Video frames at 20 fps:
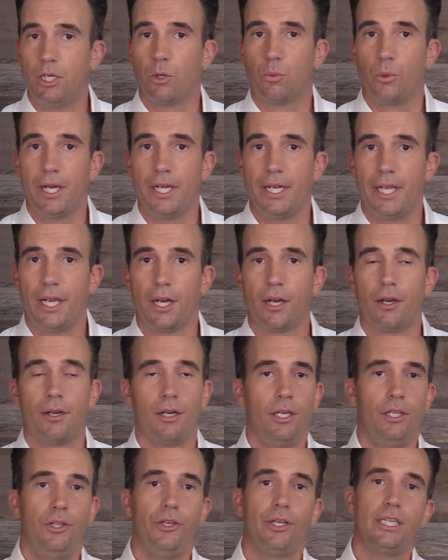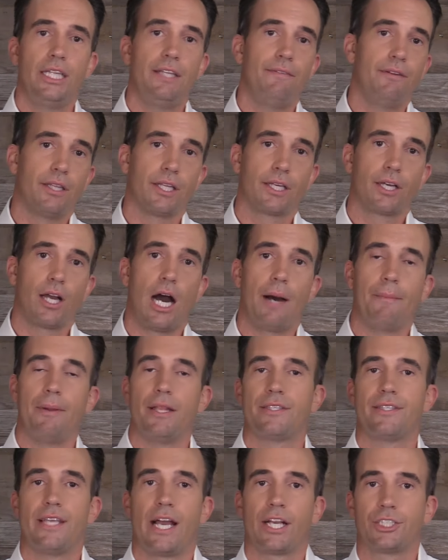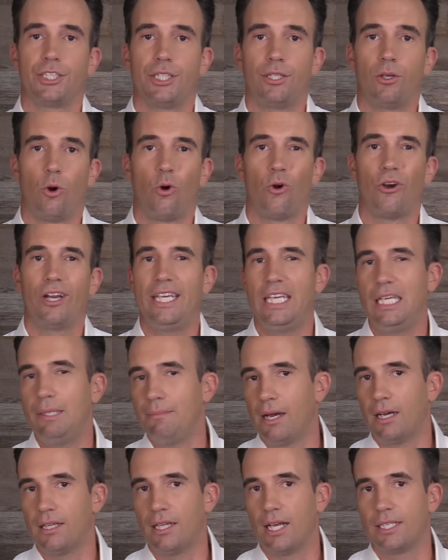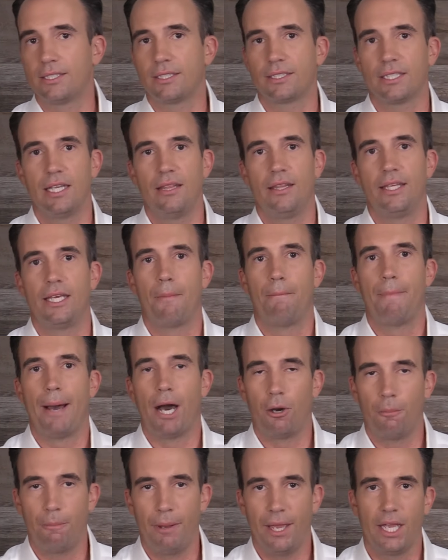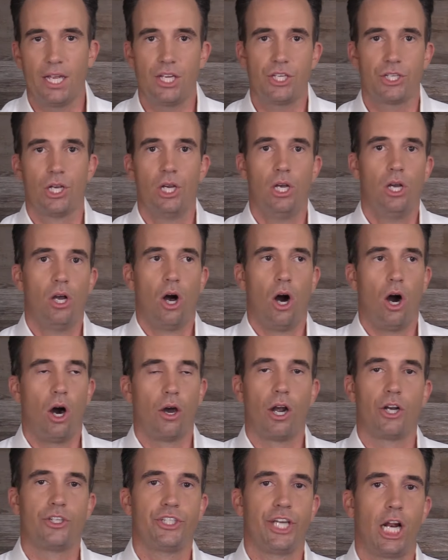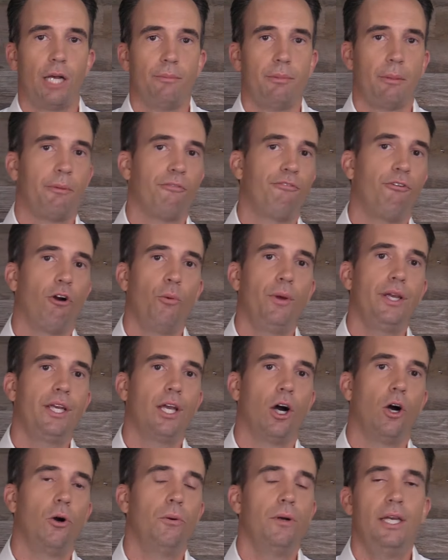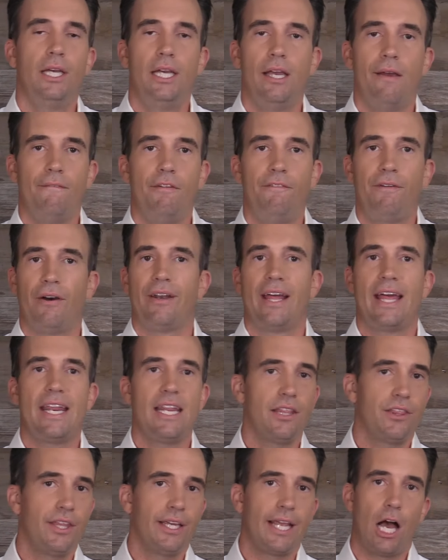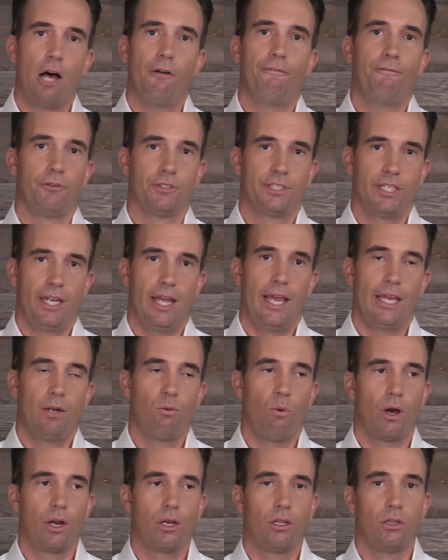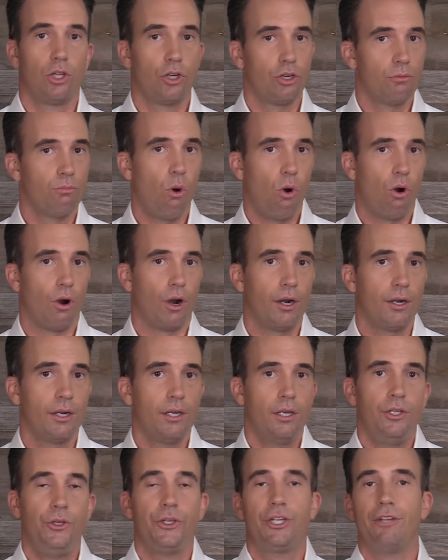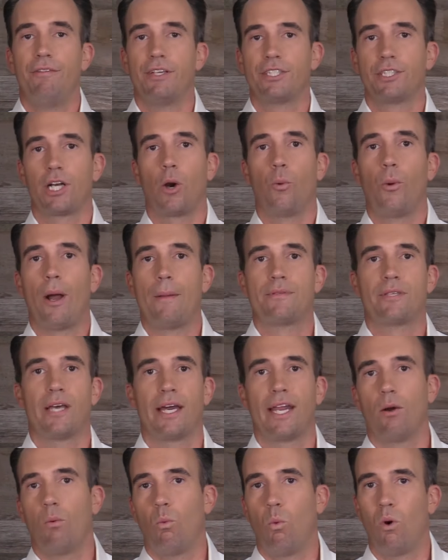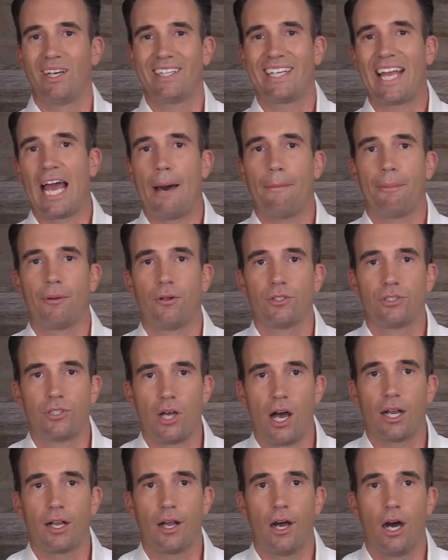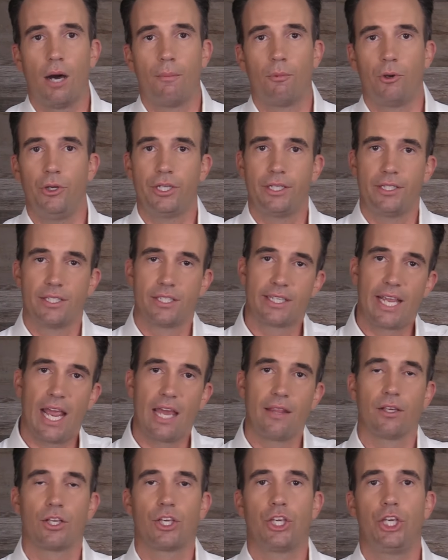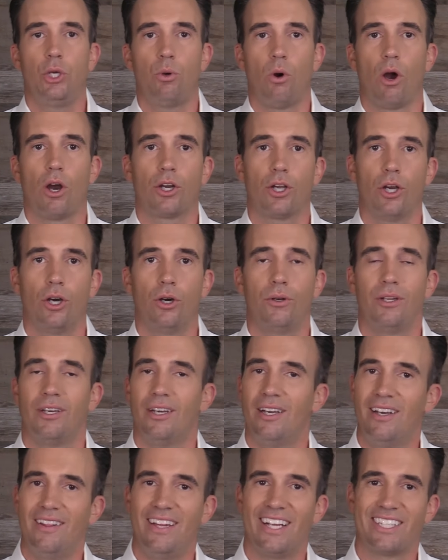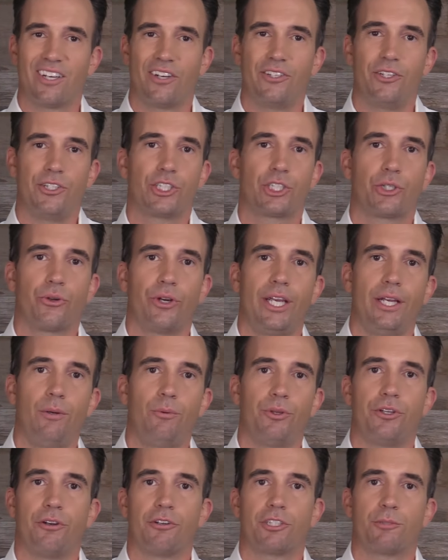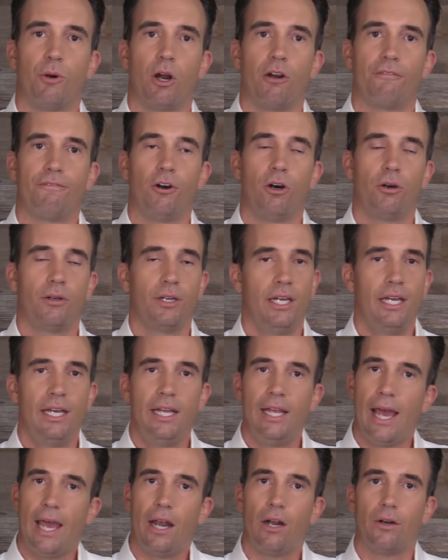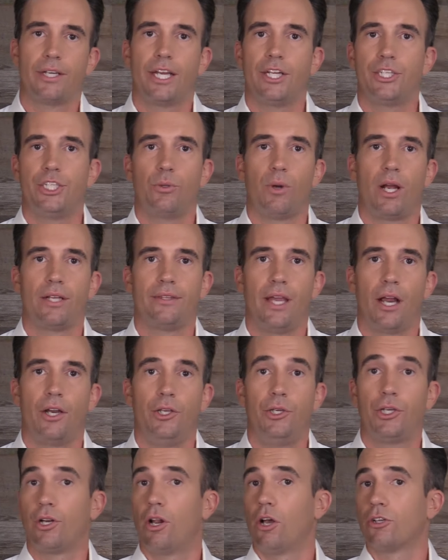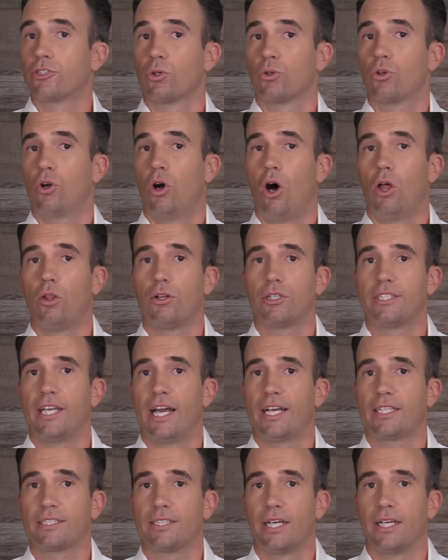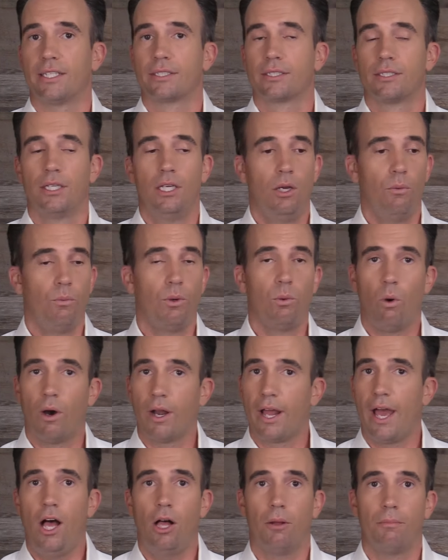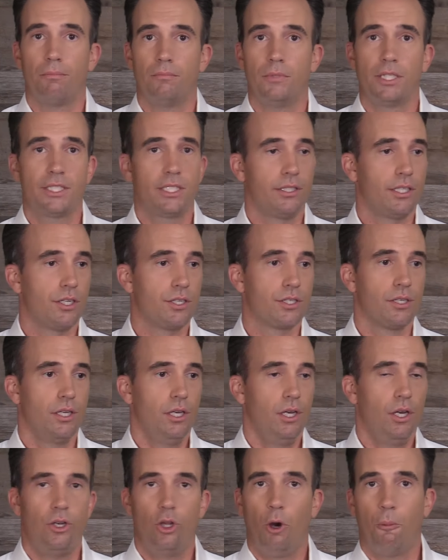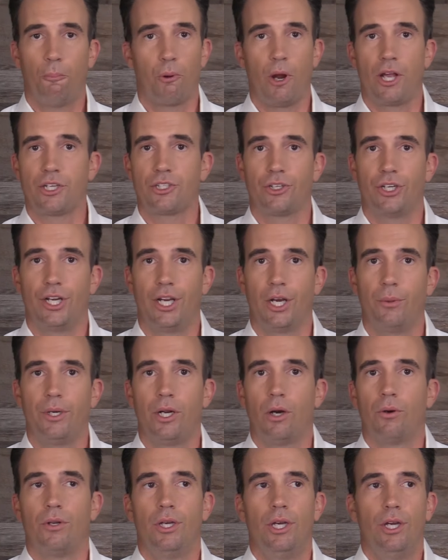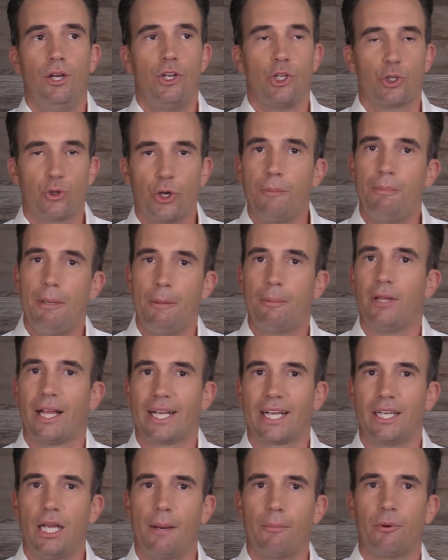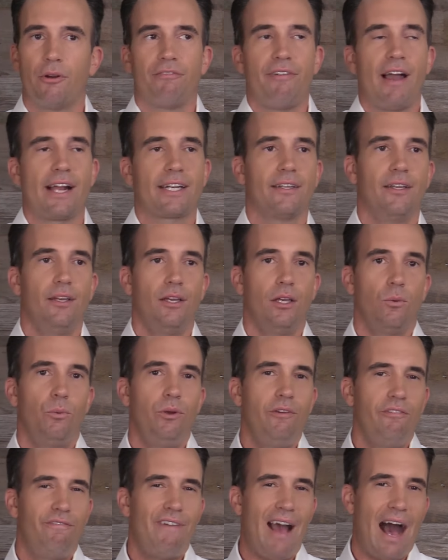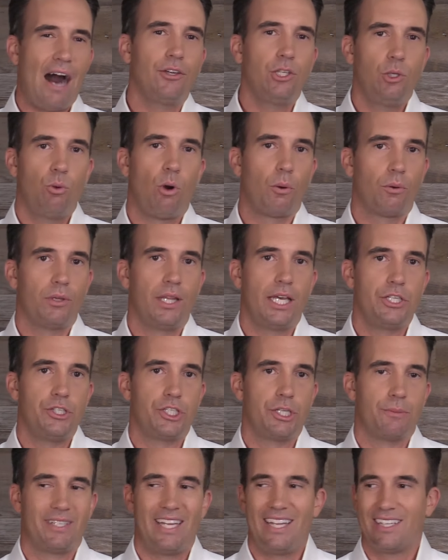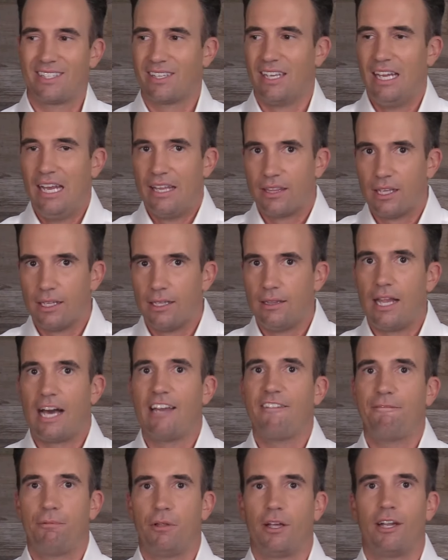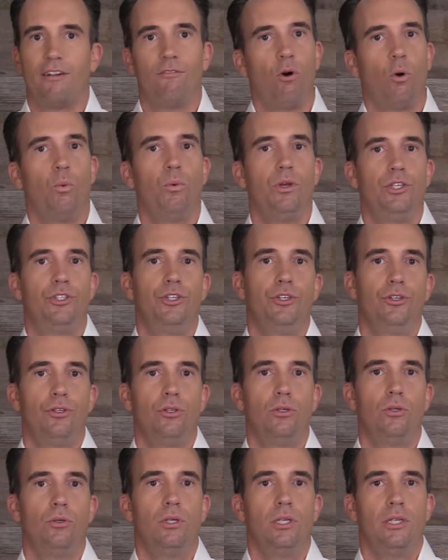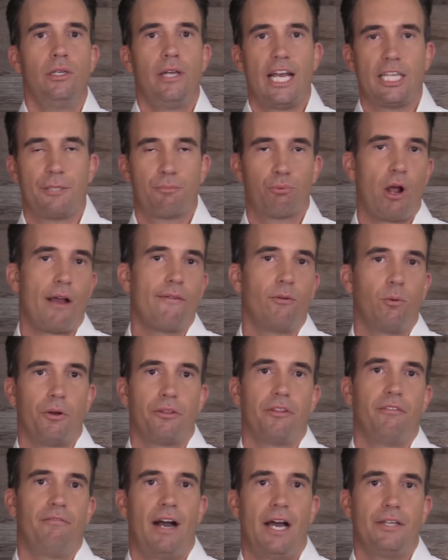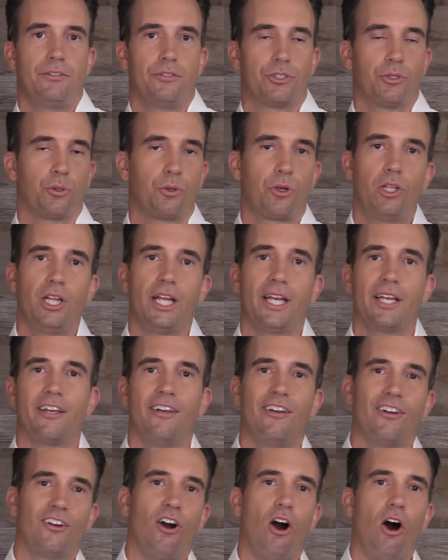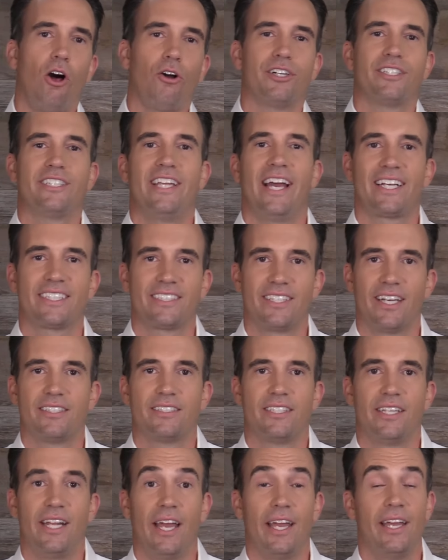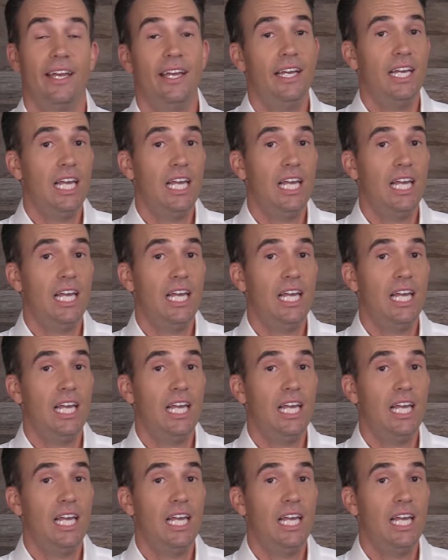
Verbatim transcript: me to read here, you can leave it in the comments section or email us in the About page on our channel. But before we go, you found anything helpful today and want to learn more, you can visit our website at onecapital.com or you can scan the QR code that's on your screen with your smartphone and it'll get you right there. You can also call or text us. We want to help. Listen, there's no pressure here. We don't treat people like a number. In fact, we value our relationships. It's the lifeblood of what we do as private wealth advisors. So click, call, or text us today.